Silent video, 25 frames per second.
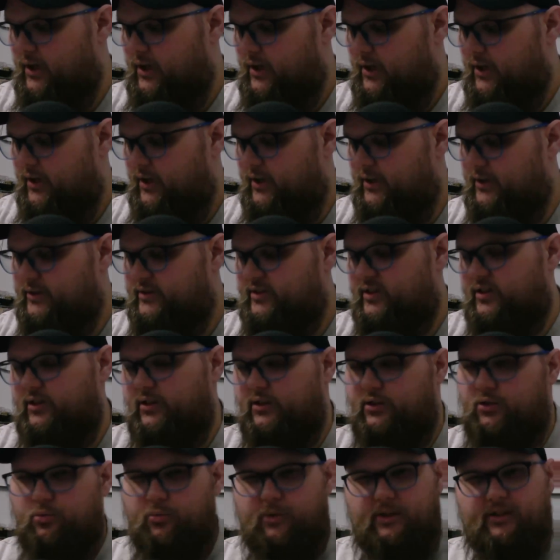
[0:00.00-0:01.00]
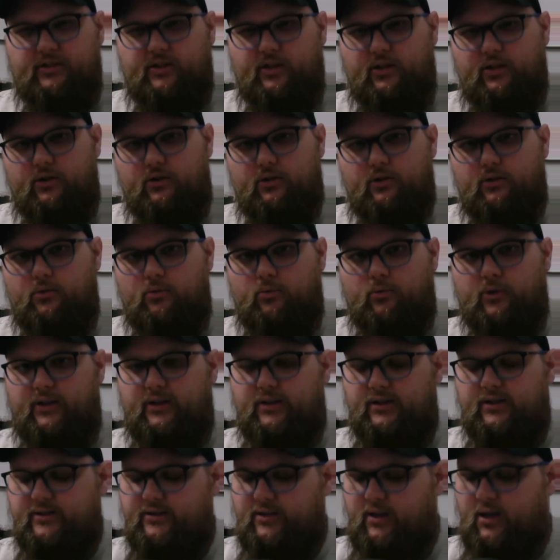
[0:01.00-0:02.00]
It is a little riskier
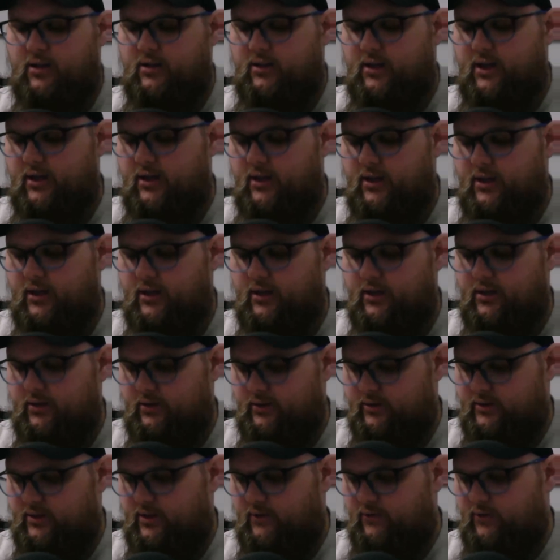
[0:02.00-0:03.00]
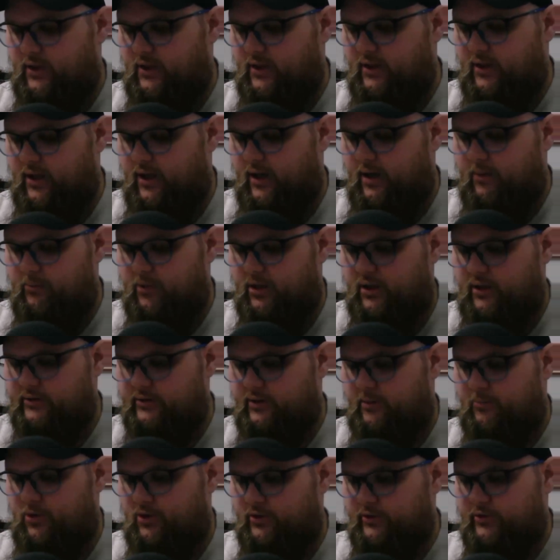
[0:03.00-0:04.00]
with the Zonde and stuff like that
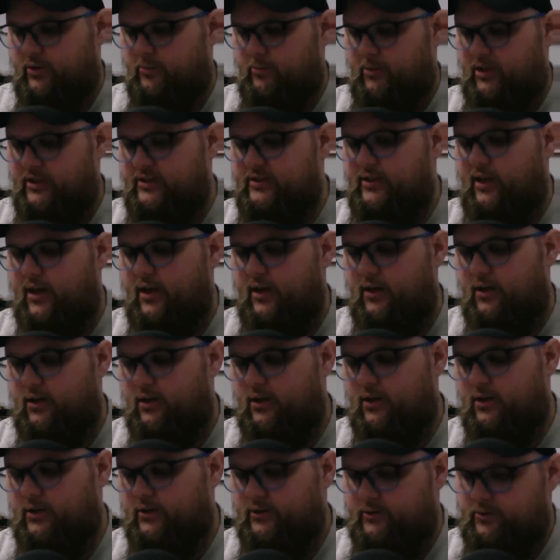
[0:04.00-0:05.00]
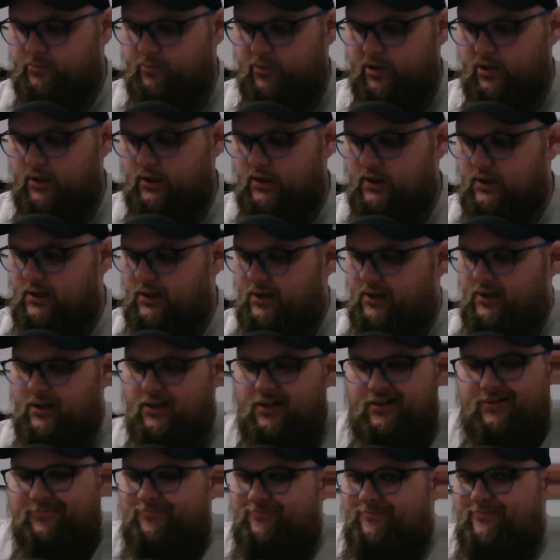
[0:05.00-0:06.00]
because I'm on so many Scions, but
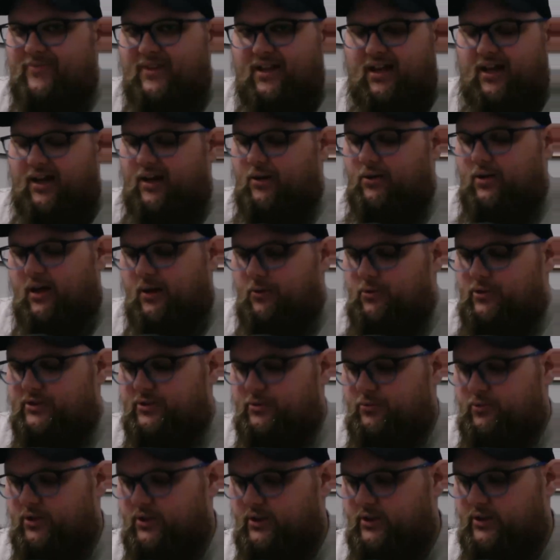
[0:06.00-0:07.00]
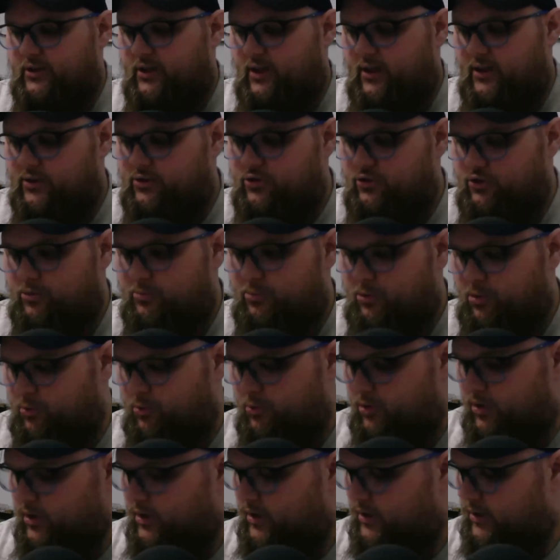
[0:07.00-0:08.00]
I wasn't really like super
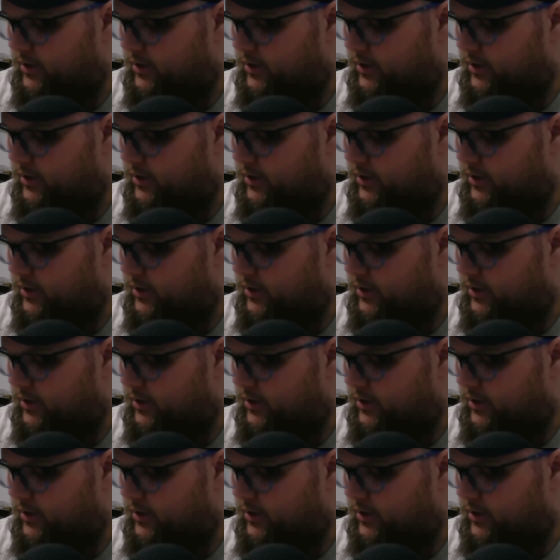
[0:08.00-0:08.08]
worried